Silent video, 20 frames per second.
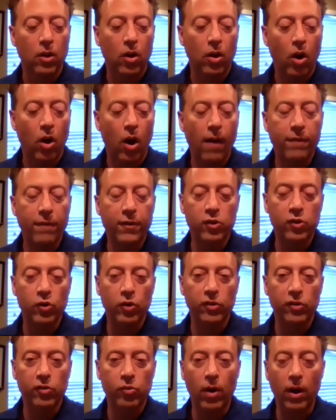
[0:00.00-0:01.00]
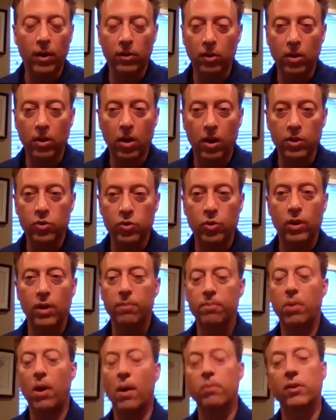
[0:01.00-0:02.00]
officers throughout the country, in
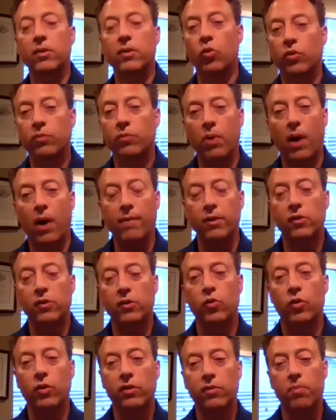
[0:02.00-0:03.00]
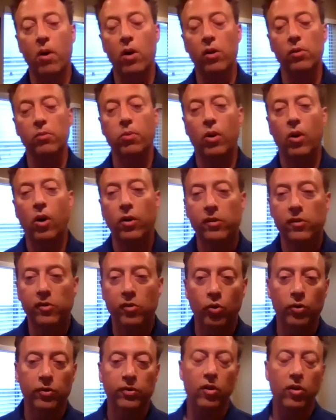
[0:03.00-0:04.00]
public schools, private schools, small liberal arts
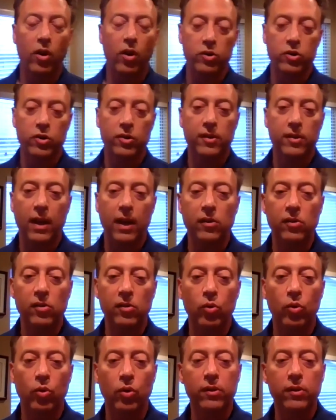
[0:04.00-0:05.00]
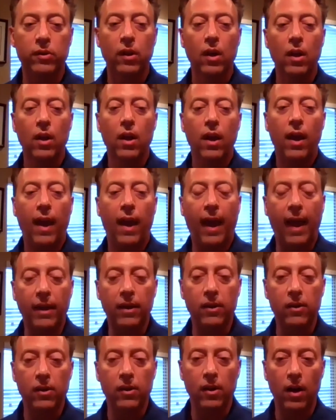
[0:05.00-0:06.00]
schools, large state schools,
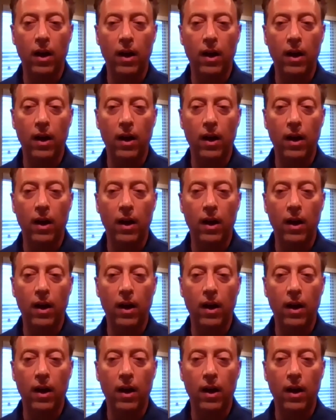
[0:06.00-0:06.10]
and